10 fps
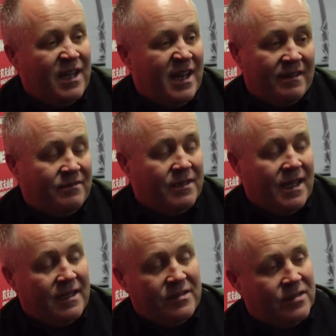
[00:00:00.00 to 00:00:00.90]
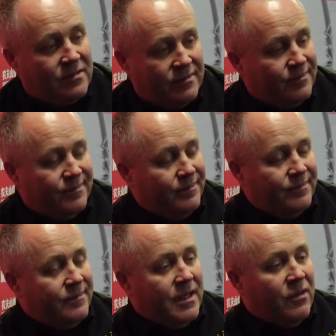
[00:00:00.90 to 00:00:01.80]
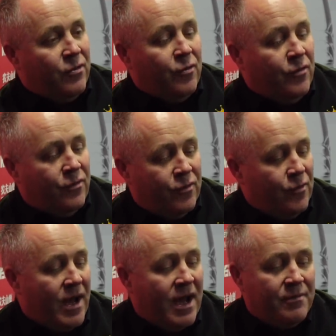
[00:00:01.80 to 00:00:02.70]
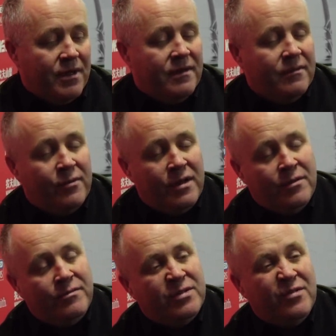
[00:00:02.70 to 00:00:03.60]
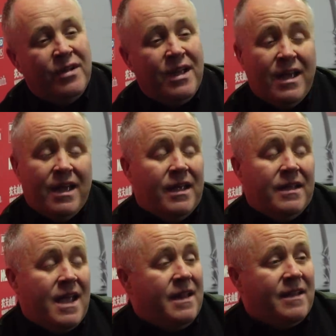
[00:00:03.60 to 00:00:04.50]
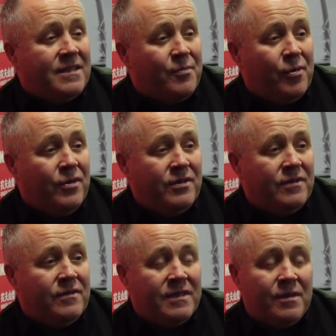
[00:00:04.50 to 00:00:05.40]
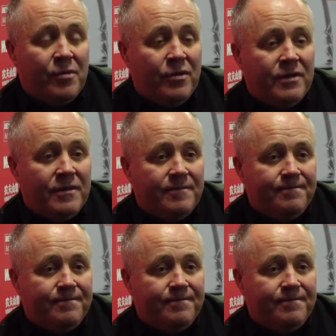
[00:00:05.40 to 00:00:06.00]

and then I then I just threw it through my arm at one of them. So, yeah, disappointed, disappointed.